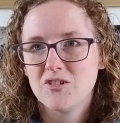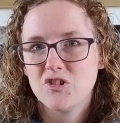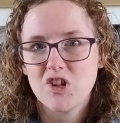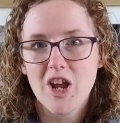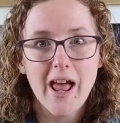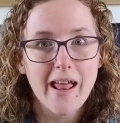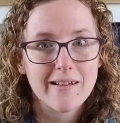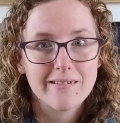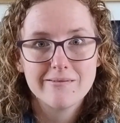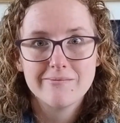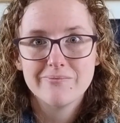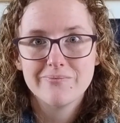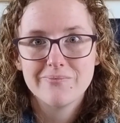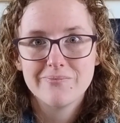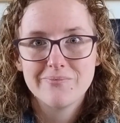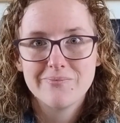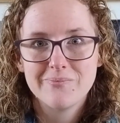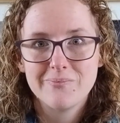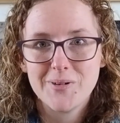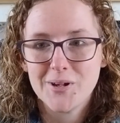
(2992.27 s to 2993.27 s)
chat,
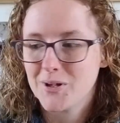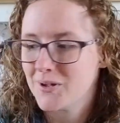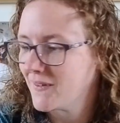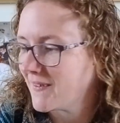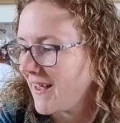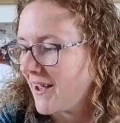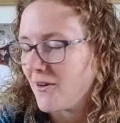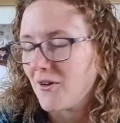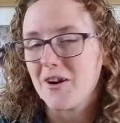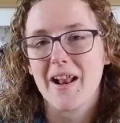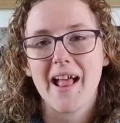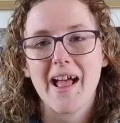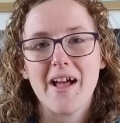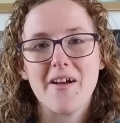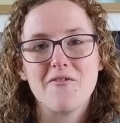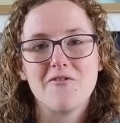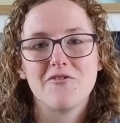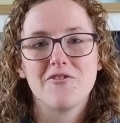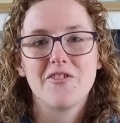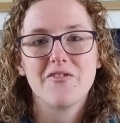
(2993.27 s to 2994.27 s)
because I don't
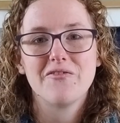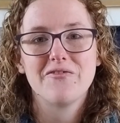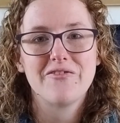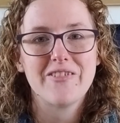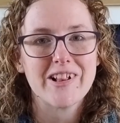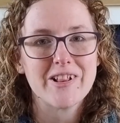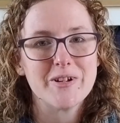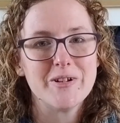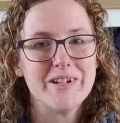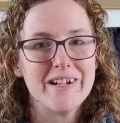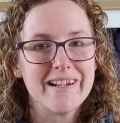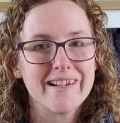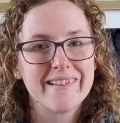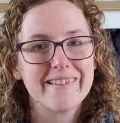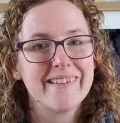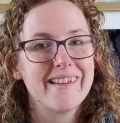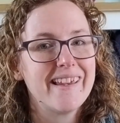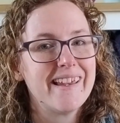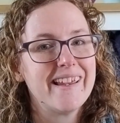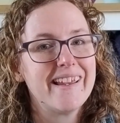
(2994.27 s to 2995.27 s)
have fellow
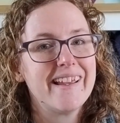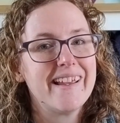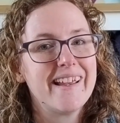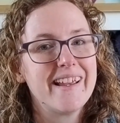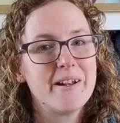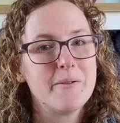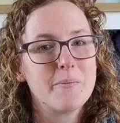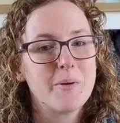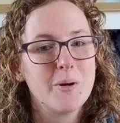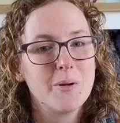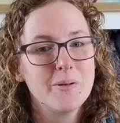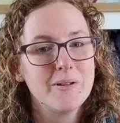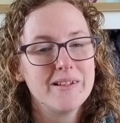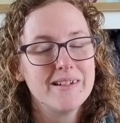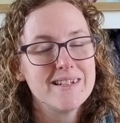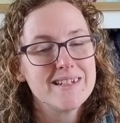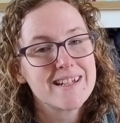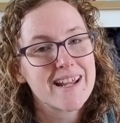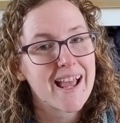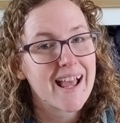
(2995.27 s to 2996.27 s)
knitters here in
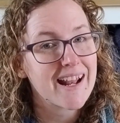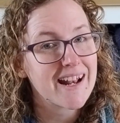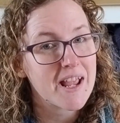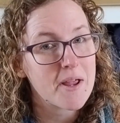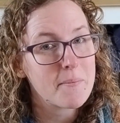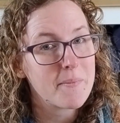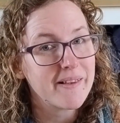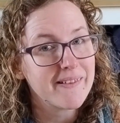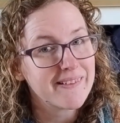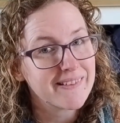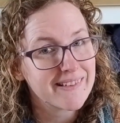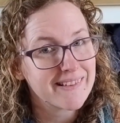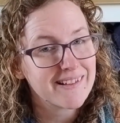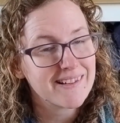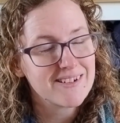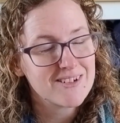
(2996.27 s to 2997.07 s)
Poland, and I miss